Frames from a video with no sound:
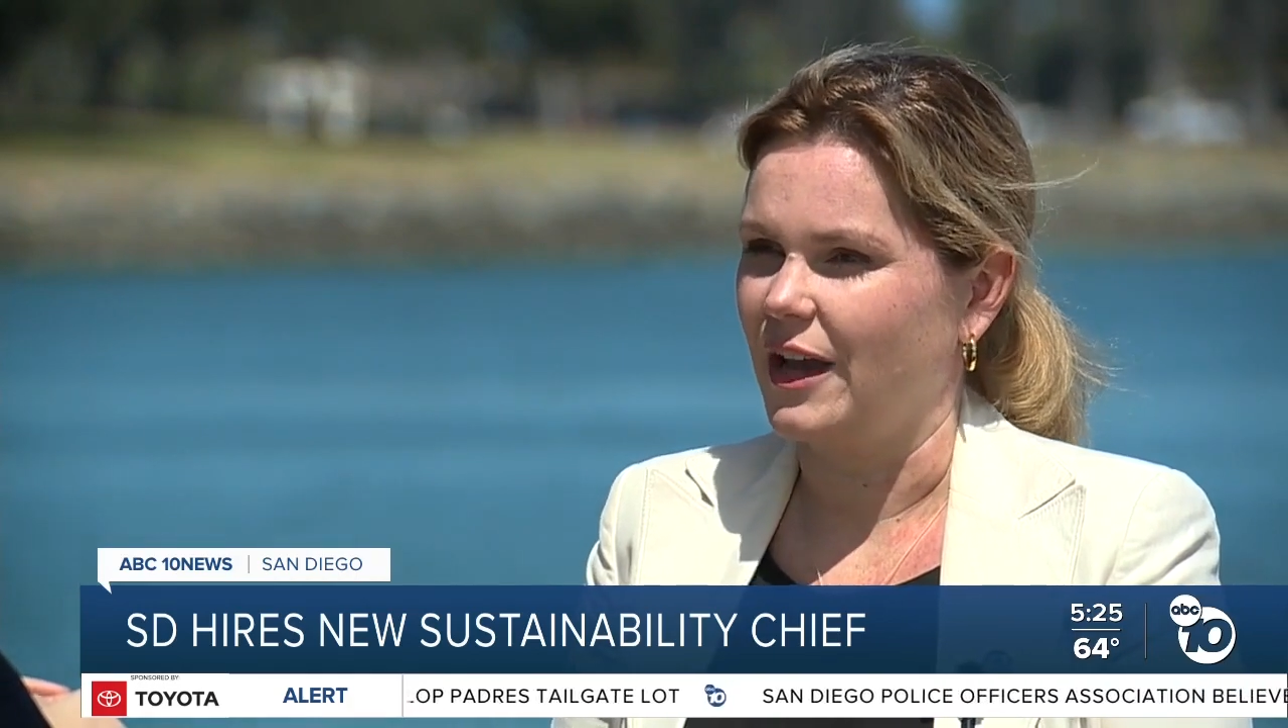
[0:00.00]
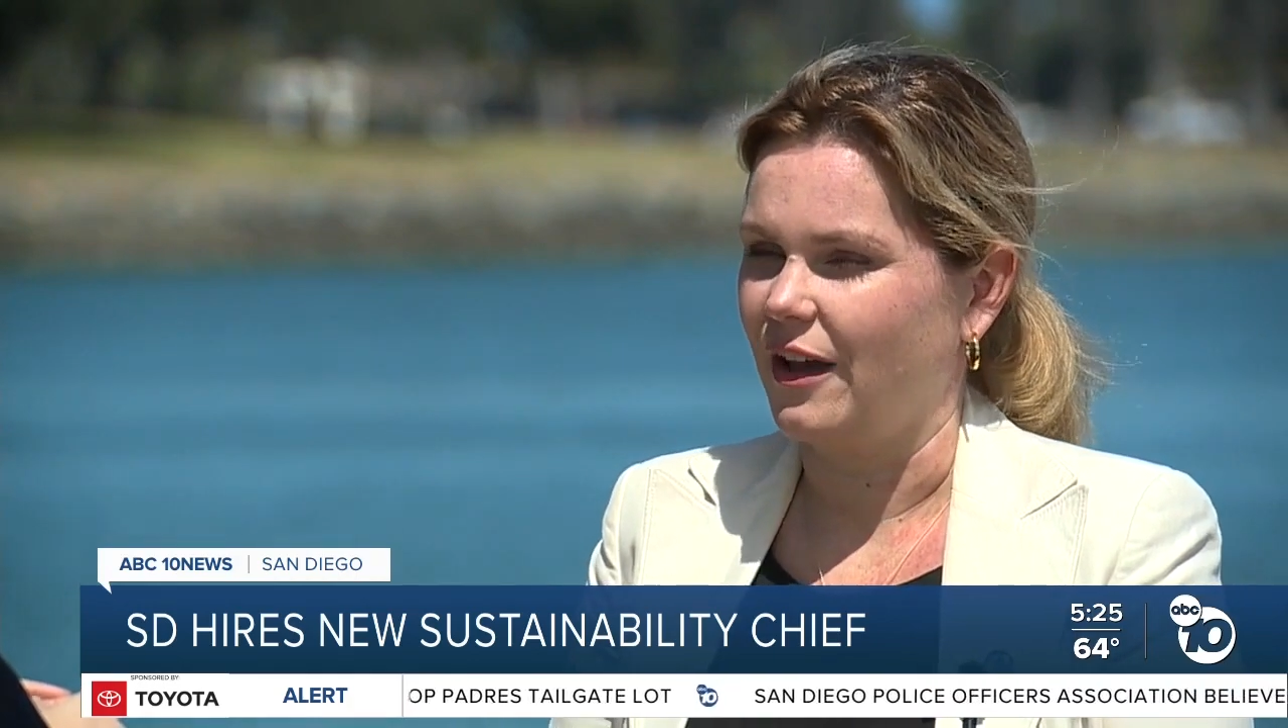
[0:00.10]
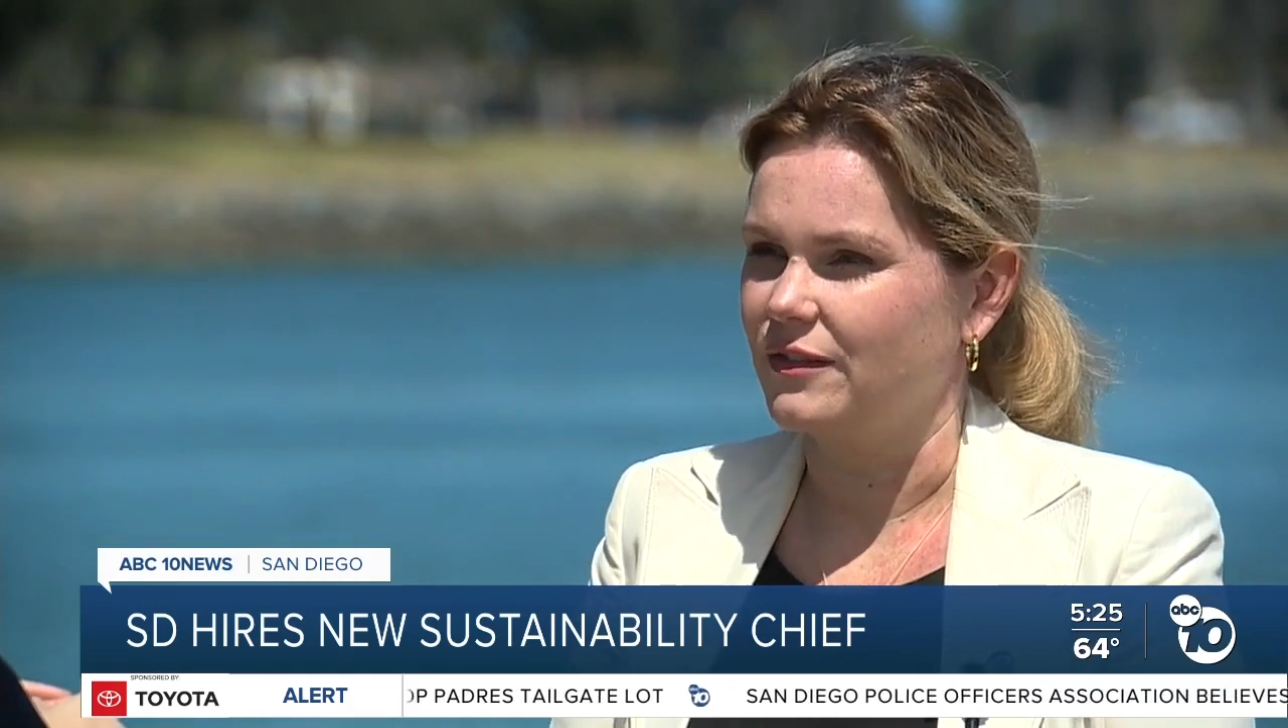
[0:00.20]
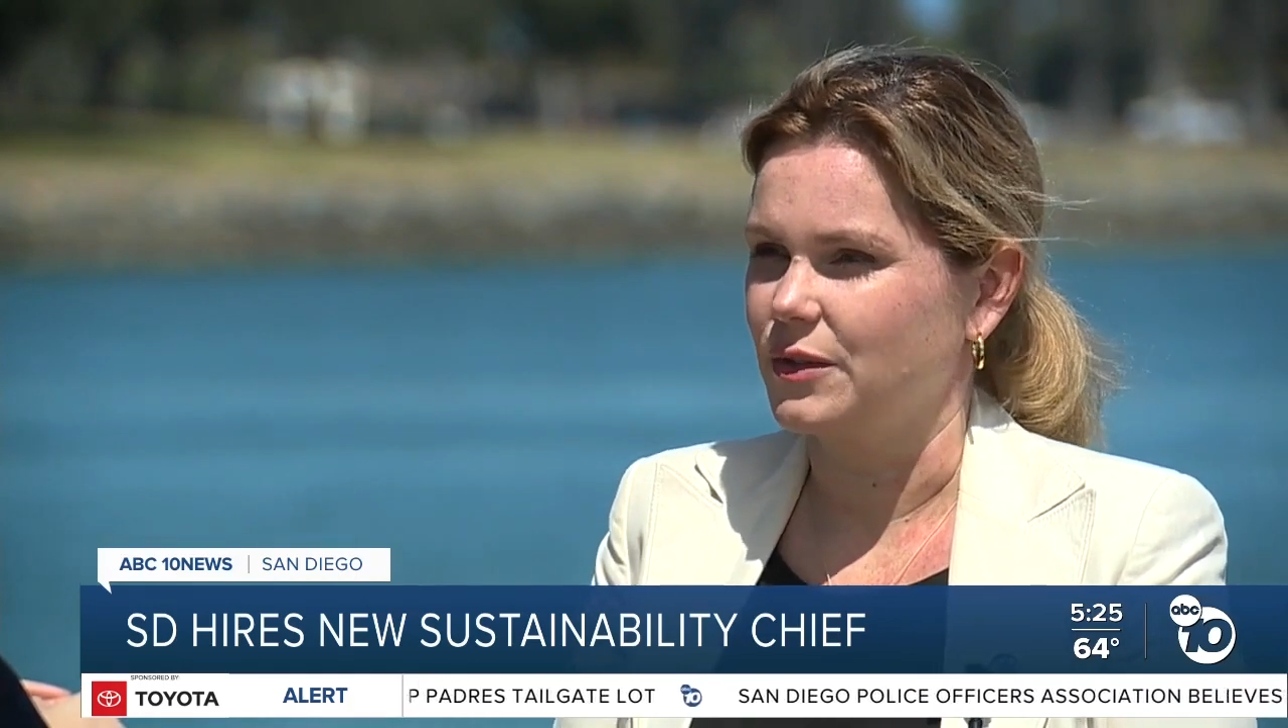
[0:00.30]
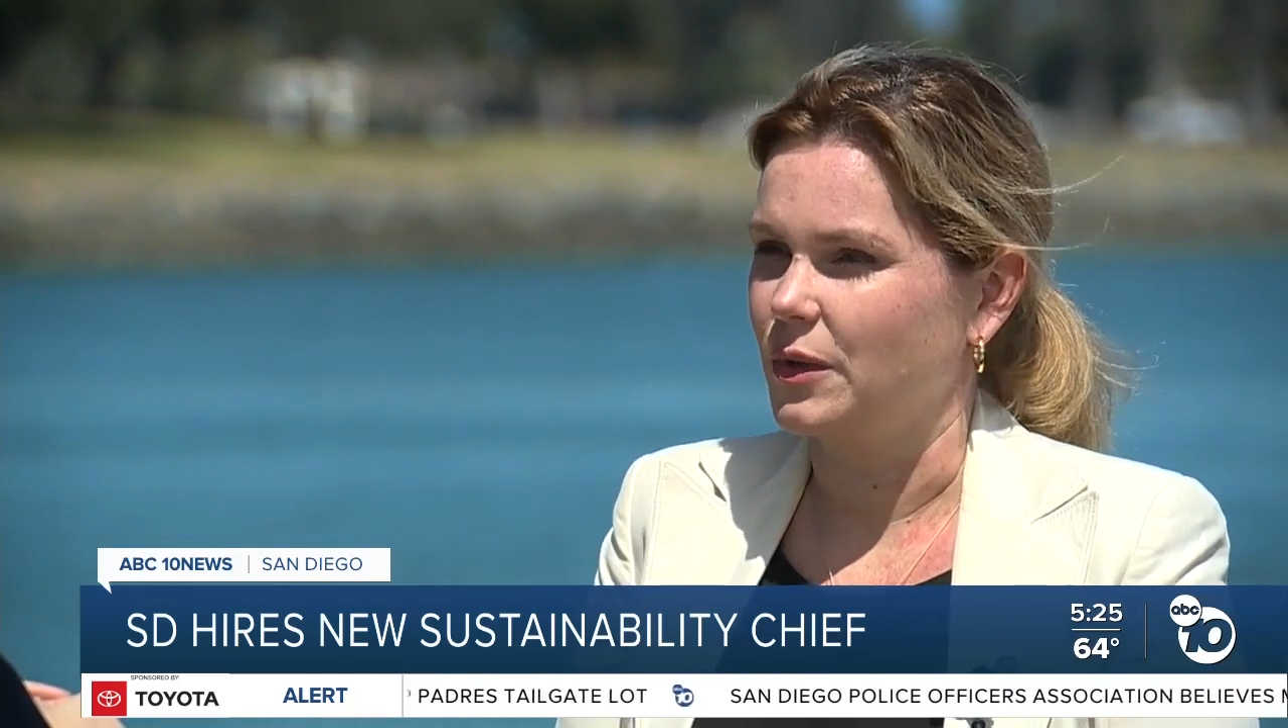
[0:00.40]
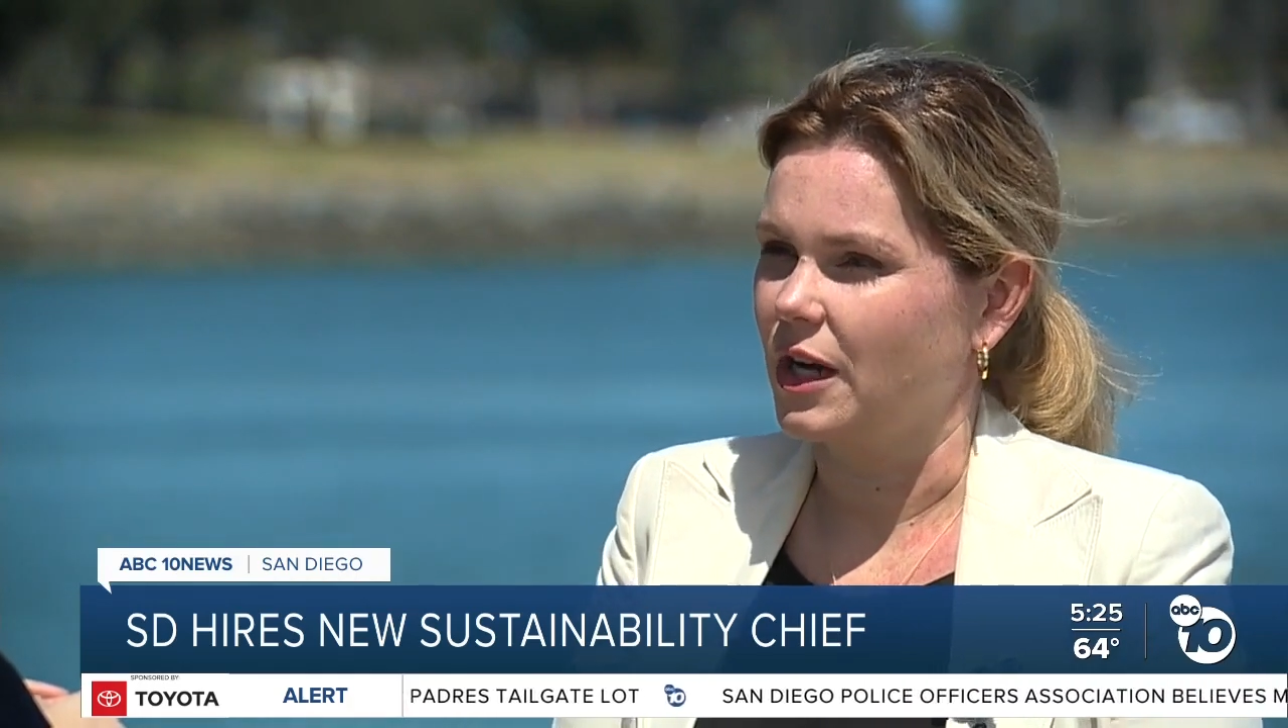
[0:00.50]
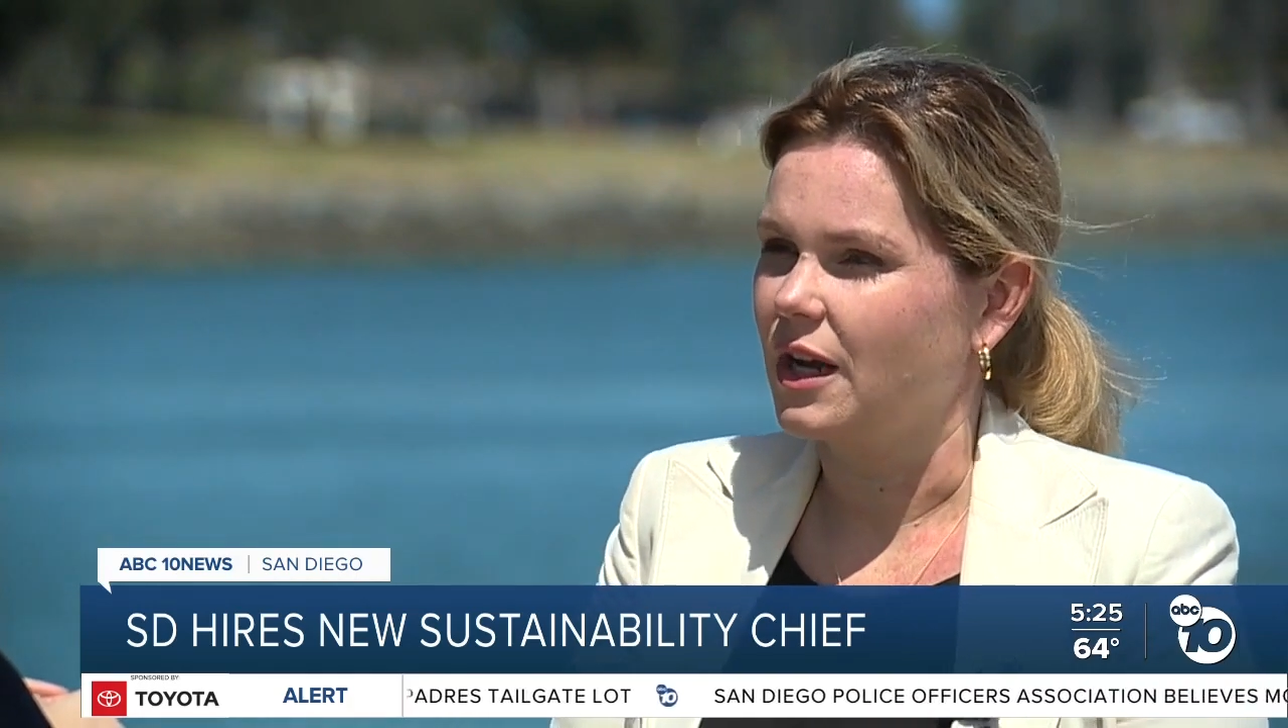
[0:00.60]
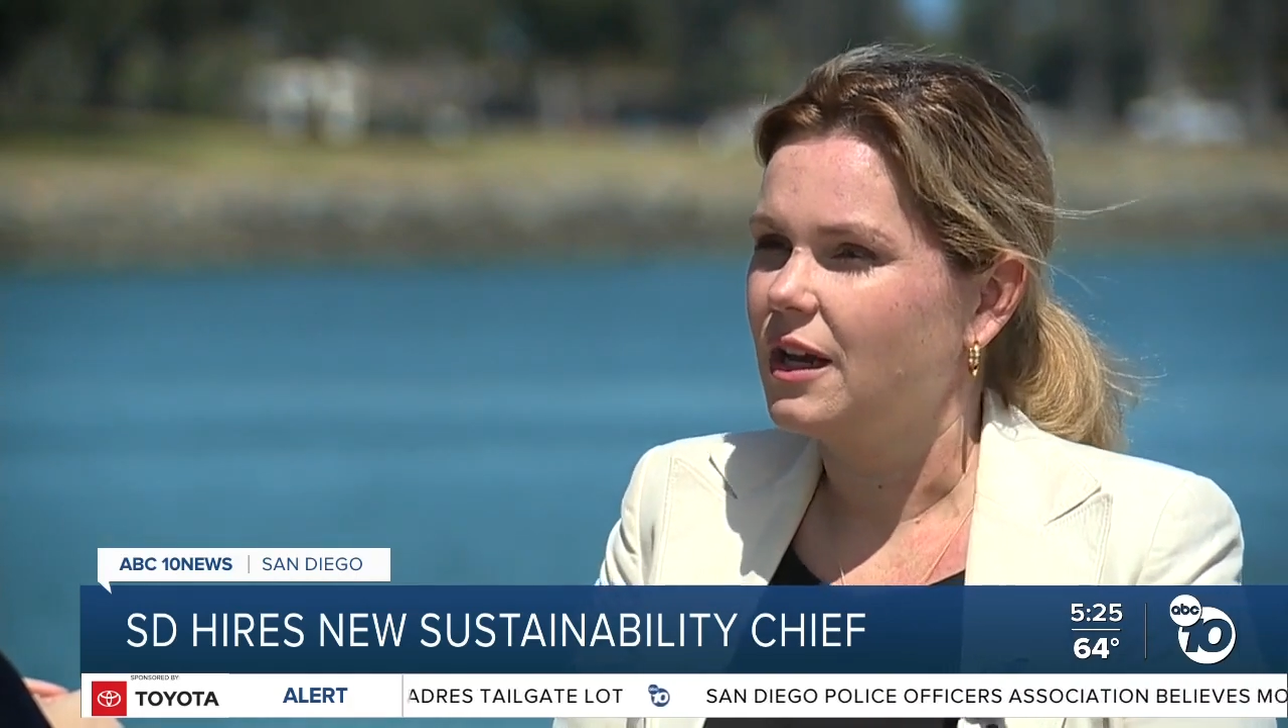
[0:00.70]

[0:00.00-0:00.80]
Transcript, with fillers: we have to work